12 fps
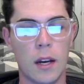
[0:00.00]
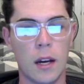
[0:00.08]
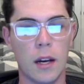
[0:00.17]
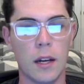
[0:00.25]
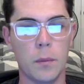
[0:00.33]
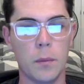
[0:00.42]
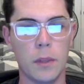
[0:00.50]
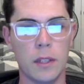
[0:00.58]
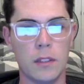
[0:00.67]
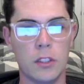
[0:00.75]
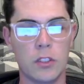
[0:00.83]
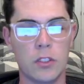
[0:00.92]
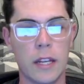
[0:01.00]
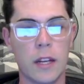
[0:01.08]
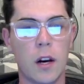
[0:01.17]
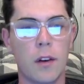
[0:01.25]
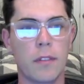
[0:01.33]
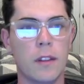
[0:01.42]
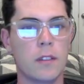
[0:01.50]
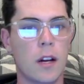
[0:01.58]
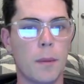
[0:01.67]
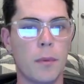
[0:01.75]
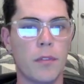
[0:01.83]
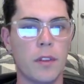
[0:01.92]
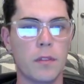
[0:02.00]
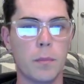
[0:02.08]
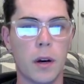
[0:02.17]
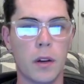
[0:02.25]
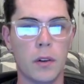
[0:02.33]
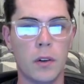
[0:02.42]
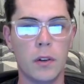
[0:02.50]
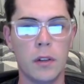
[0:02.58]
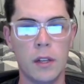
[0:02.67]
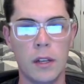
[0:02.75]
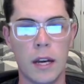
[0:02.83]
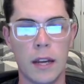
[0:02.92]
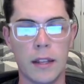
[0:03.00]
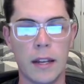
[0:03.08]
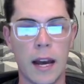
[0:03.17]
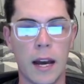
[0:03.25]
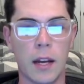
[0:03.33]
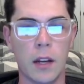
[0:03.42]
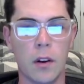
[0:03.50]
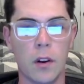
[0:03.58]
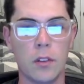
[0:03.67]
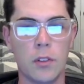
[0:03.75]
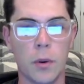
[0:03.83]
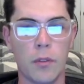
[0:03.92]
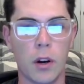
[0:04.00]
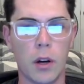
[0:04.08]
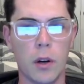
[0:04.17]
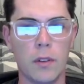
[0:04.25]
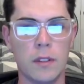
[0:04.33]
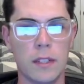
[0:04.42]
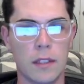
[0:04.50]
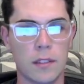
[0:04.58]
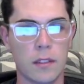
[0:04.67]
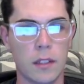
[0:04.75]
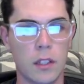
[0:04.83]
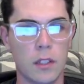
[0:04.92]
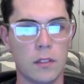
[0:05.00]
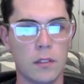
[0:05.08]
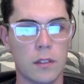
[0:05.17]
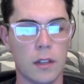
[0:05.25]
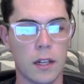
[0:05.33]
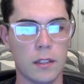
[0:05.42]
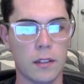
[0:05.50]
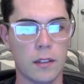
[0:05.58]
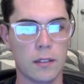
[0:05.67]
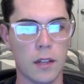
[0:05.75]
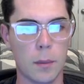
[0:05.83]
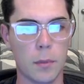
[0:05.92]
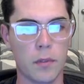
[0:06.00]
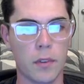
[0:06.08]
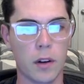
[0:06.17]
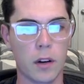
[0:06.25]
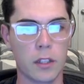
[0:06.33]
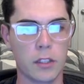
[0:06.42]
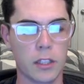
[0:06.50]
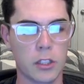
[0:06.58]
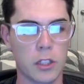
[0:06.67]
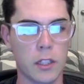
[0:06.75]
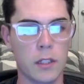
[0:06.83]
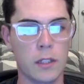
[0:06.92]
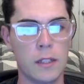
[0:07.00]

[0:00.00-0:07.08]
and we just take off the top of this model and then add two of our own dense layers to the top of the architecture.